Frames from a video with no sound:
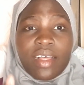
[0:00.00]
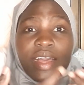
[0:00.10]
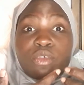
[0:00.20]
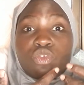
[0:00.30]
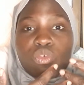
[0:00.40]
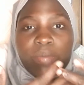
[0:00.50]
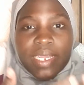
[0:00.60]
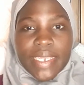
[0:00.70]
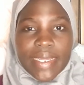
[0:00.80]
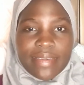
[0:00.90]
I used to
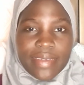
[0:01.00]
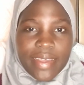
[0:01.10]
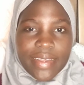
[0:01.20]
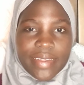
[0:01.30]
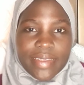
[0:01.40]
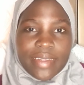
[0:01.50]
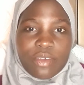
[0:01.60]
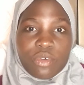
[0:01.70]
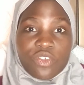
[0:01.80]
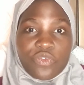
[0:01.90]
buy data. Data
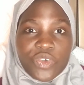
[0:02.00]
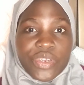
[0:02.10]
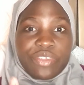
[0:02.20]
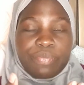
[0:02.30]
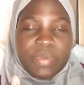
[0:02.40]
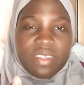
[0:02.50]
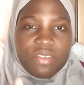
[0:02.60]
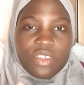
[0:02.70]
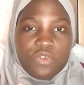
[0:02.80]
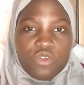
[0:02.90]
was very
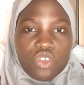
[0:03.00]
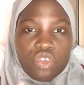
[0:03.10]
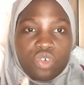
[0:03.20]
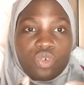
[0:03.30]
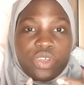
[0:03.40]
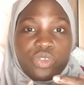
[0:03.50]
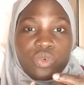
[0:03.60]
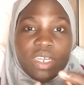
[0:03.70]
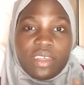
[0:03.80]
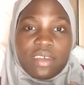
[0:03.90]
expensive. You know, when you're
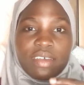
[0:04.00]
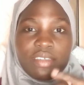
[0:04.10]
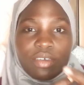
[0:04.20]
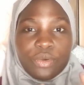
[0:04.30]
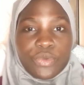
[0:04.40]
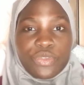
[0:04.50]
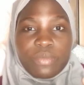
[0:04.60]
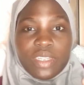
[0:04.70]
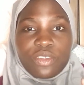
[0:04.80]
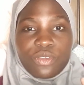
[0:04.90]
working as a
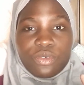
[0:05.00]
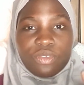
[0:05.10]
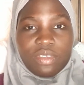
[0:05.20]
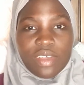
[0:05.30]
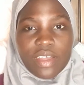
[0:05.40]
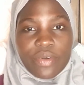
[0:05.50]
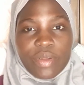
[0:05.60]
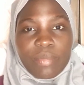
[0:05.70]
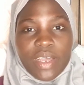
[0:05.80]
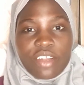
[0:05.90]
housemaid in those
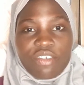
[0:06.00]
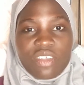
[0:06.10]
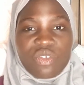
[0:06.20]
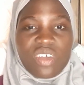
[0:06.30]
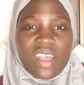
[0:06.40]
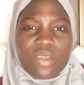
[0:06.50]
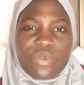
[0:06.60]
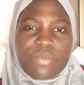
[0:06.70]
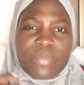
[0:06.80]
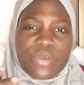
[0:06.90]
Arab countries, you
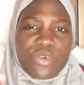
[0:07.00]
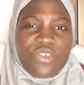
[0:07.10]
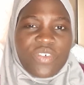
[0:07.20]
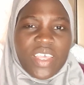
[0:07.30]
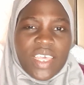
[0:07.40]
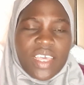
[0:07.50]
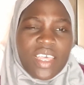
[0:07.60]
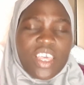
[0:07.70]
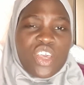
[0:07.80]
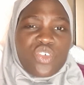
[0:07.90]
cannot be off air.
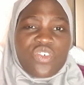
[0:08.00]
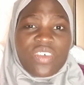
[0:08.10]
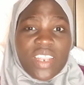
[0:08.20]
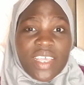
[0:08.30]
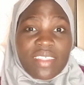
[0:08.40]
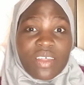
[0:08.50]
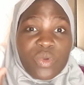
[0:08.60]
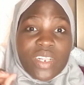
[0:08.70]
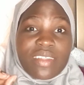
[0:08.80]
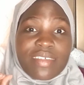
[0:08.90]
You feel like the
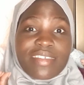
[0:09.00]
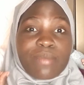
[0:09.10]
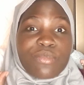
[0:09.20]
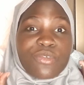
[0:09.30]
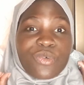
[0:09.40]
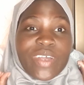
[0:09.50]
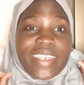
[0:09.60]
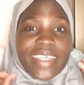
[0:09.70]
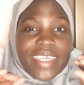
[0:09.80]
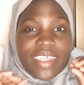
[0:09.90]
world has come to
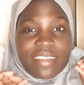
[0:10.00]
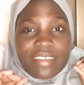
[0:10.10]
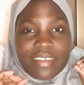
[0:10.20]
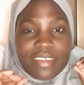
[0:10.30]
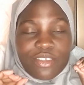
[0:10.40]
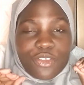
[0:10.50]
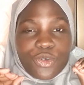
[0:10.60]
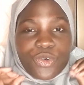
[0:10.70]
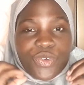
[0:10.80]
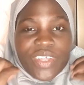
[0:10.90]
an end. So